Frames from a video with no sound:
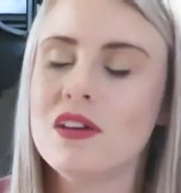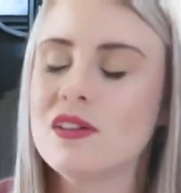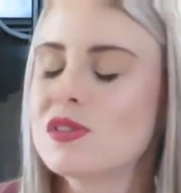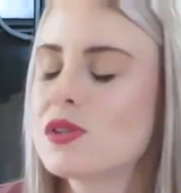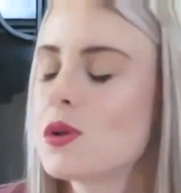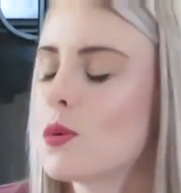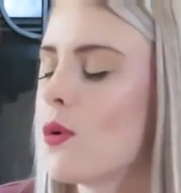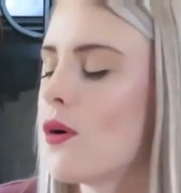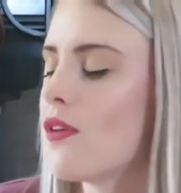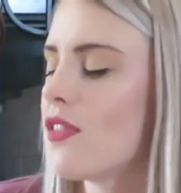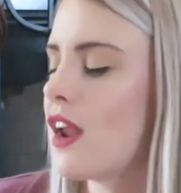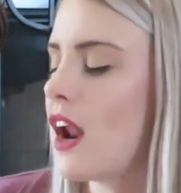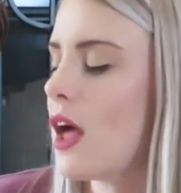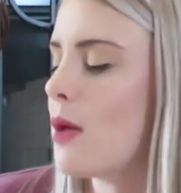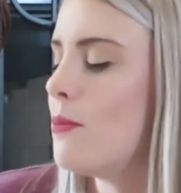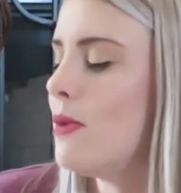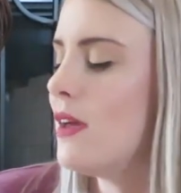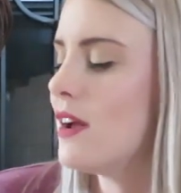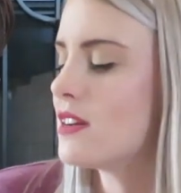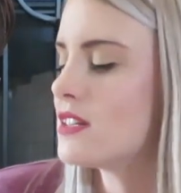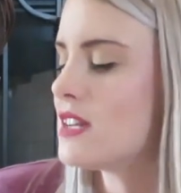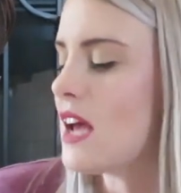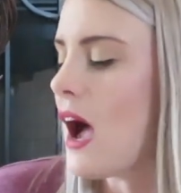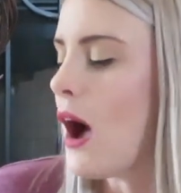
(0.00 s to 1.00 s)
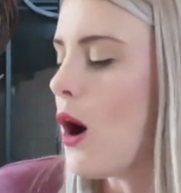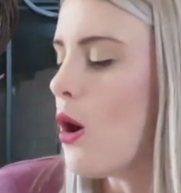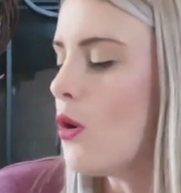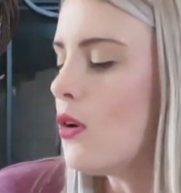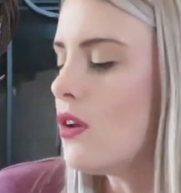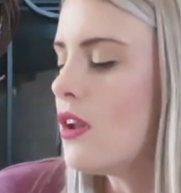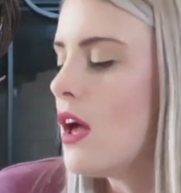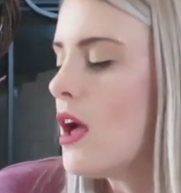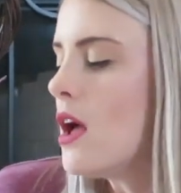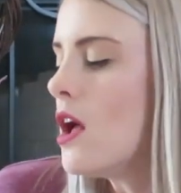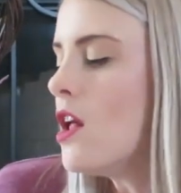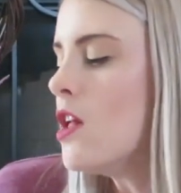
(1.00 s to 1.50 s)
He's the one that I picked
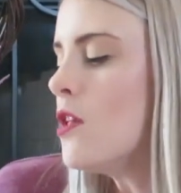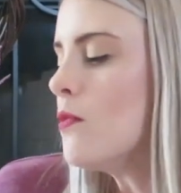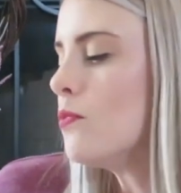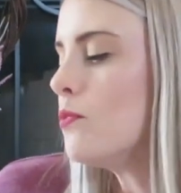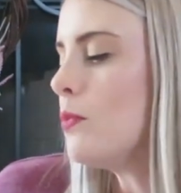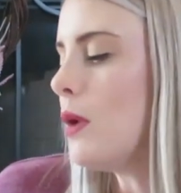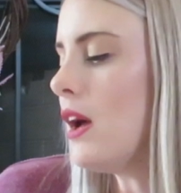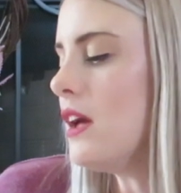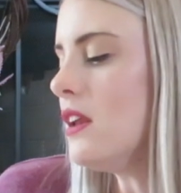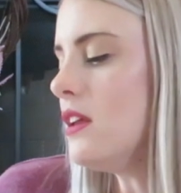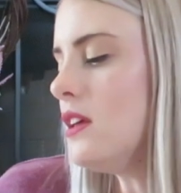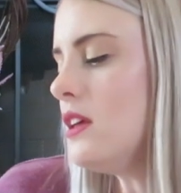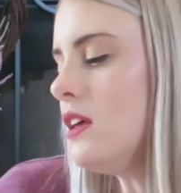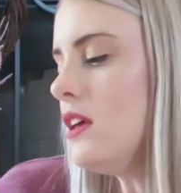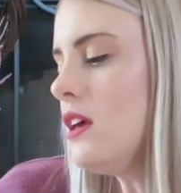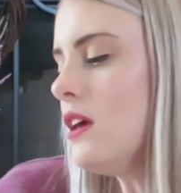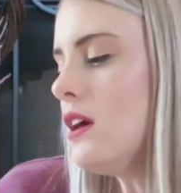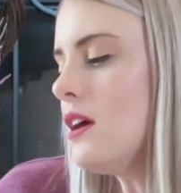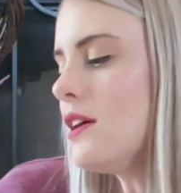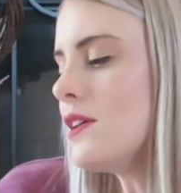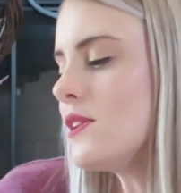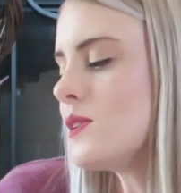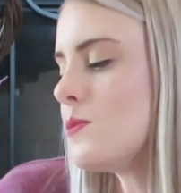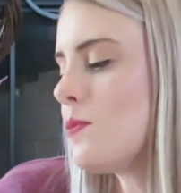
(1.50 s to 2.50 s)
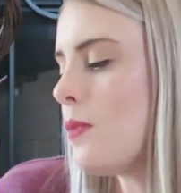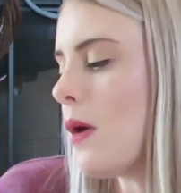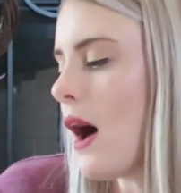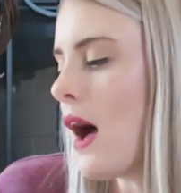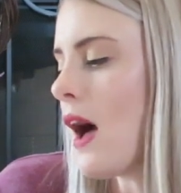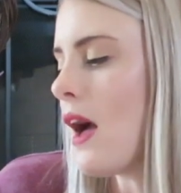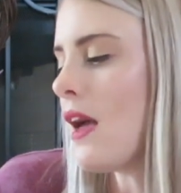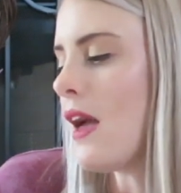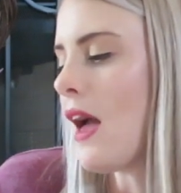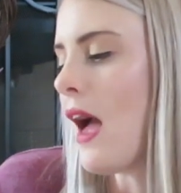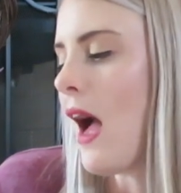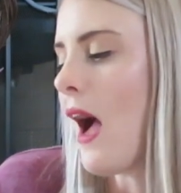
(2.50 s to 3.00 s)
out but he is
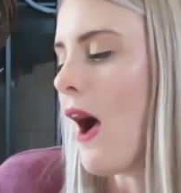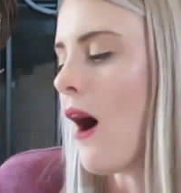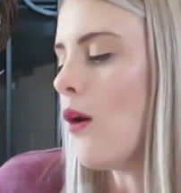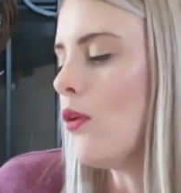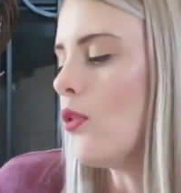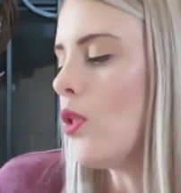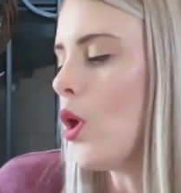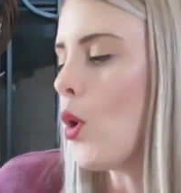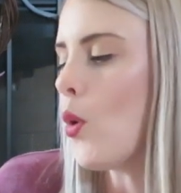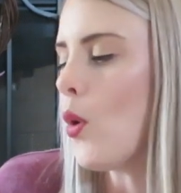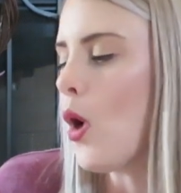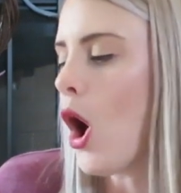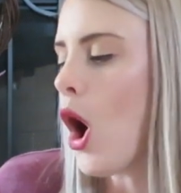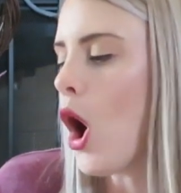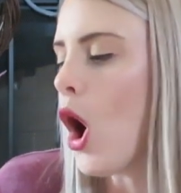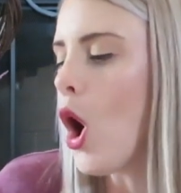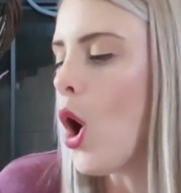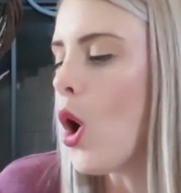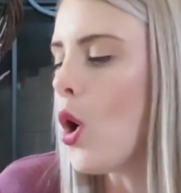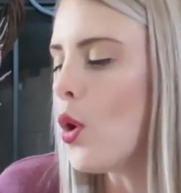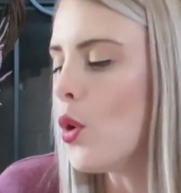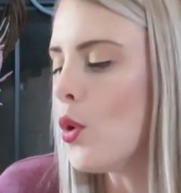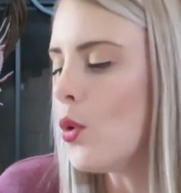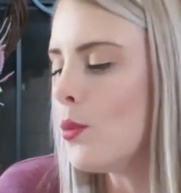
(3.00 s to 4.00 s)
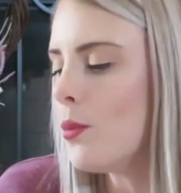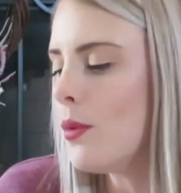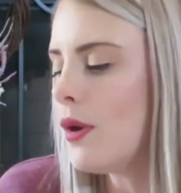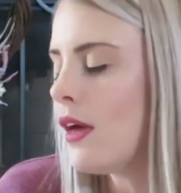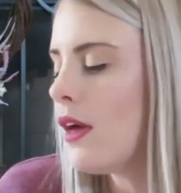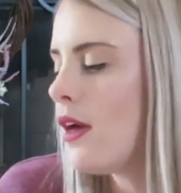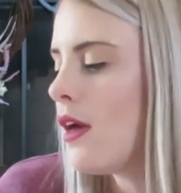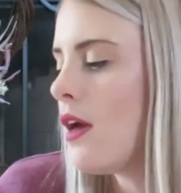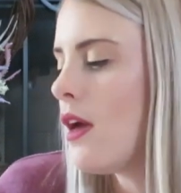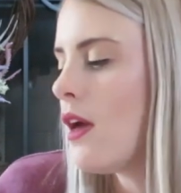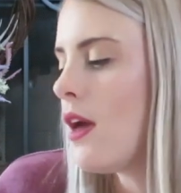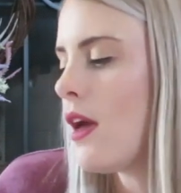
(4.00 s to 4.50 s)
by Hallow Home